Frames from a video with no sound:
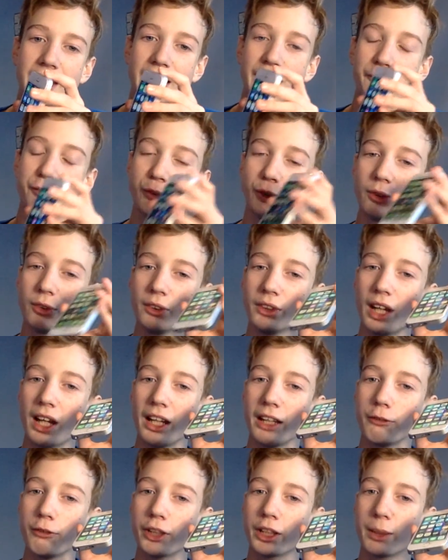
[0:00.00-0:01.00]
If you're
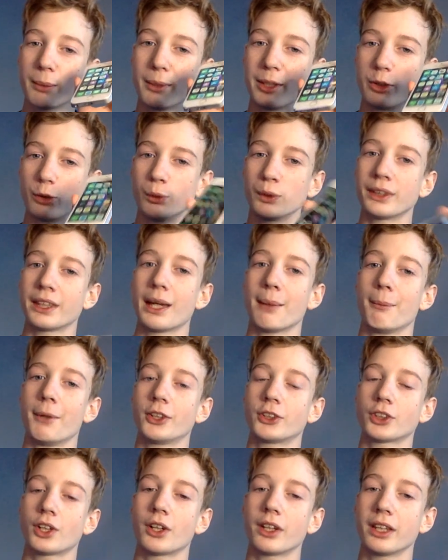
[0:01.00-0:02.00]
not even going doing that
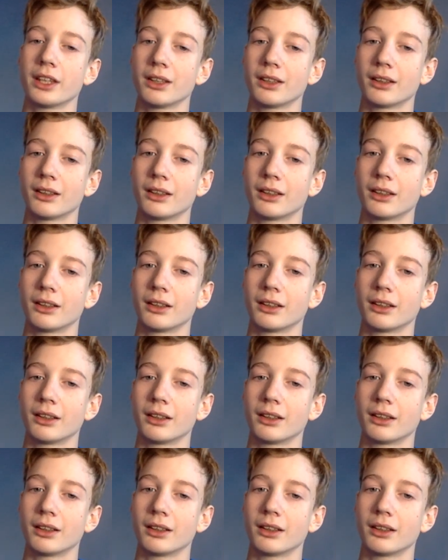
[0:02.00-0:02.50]
much on it,